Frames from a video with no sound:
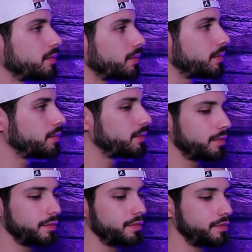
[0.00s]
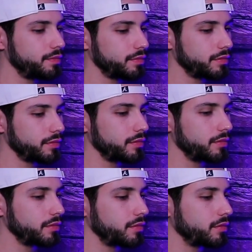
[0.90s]

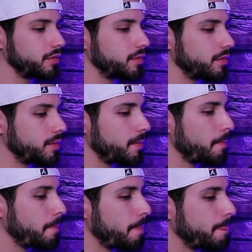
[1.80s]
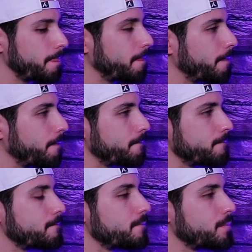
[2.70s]
[no speech]